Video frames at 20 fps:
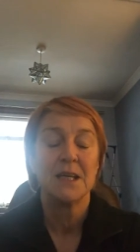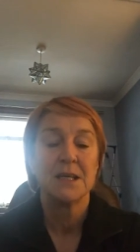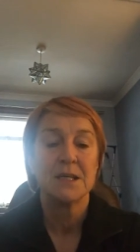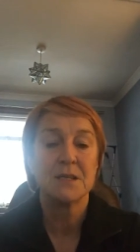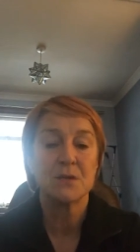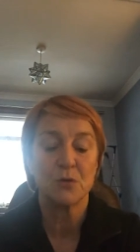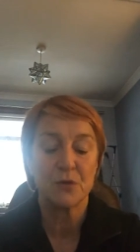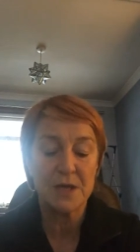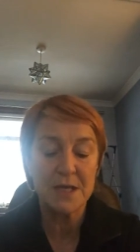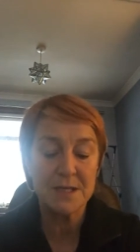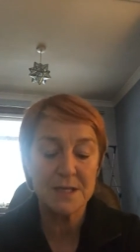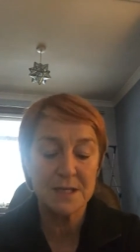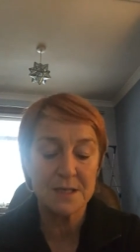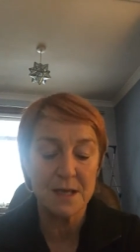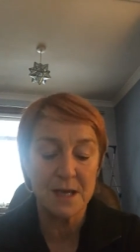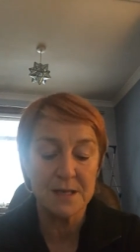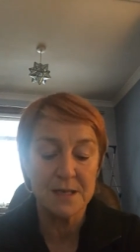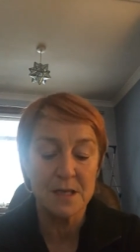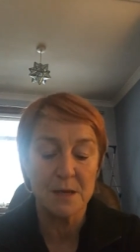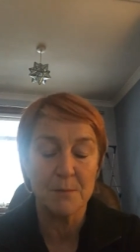So, this
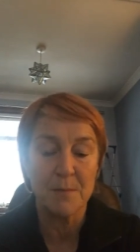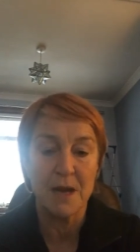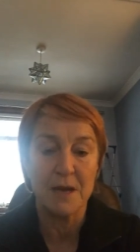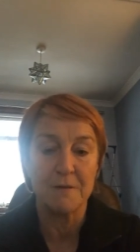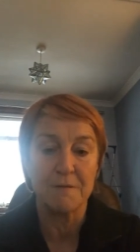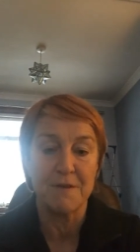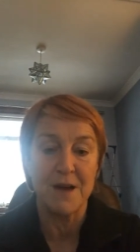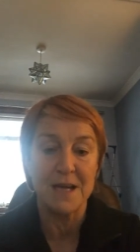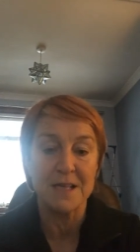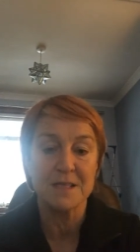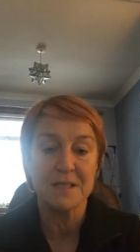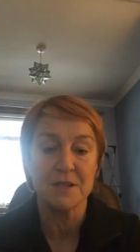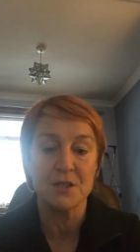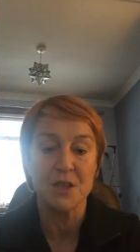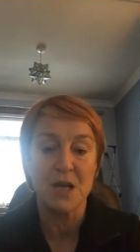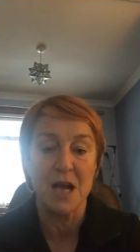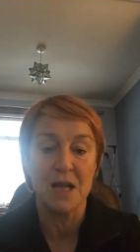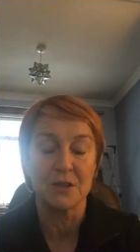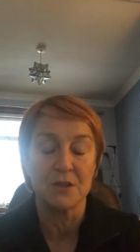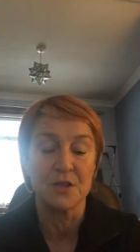intermittent fasting
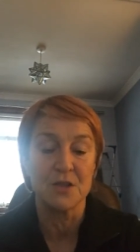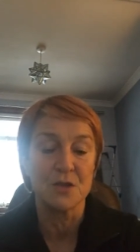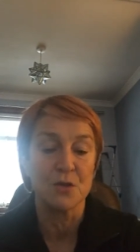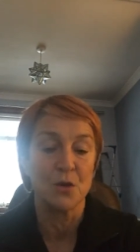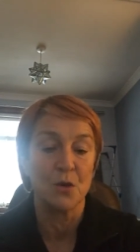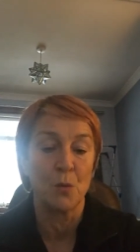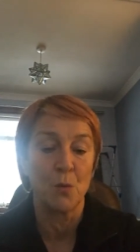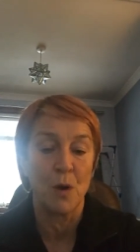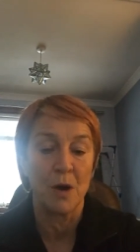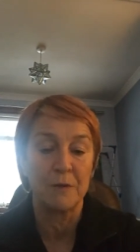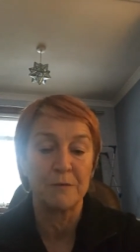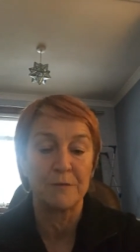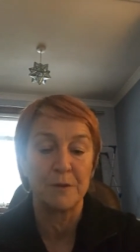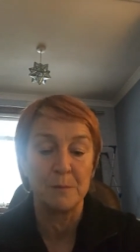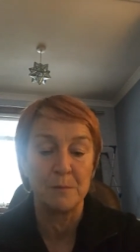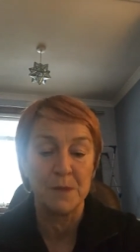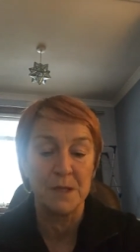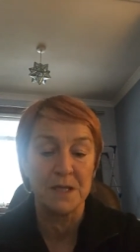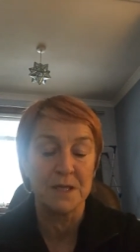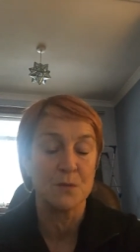challenge is going to work for
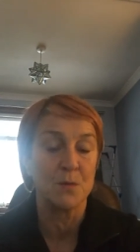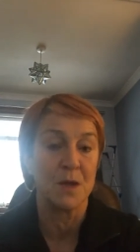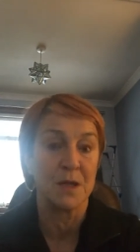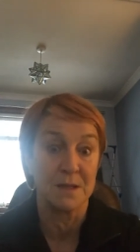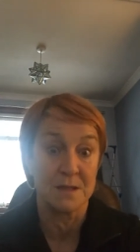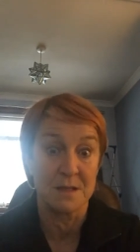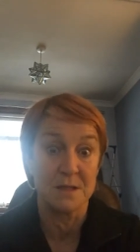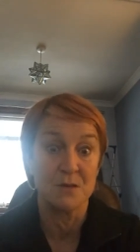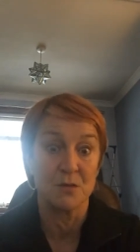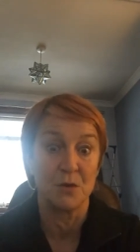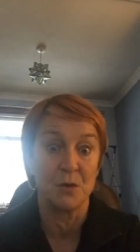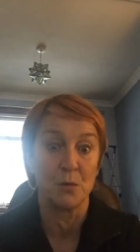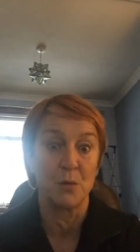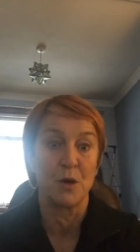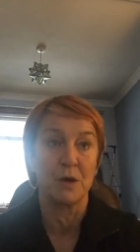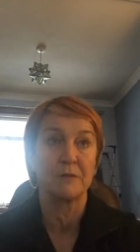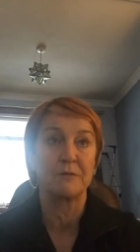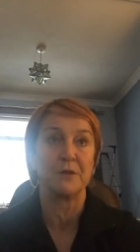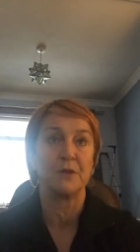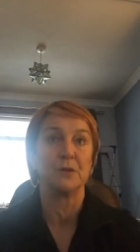me as well as it's going to
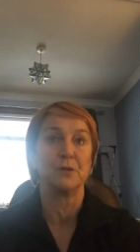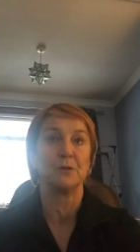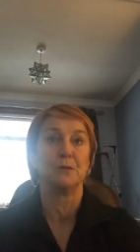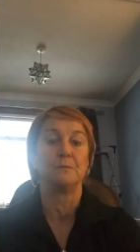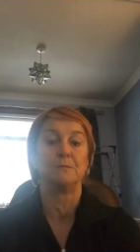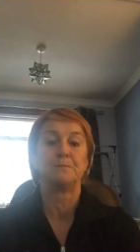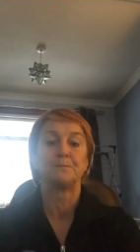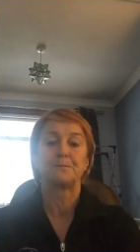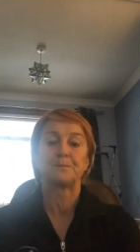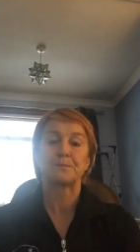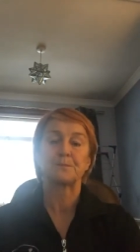work for you.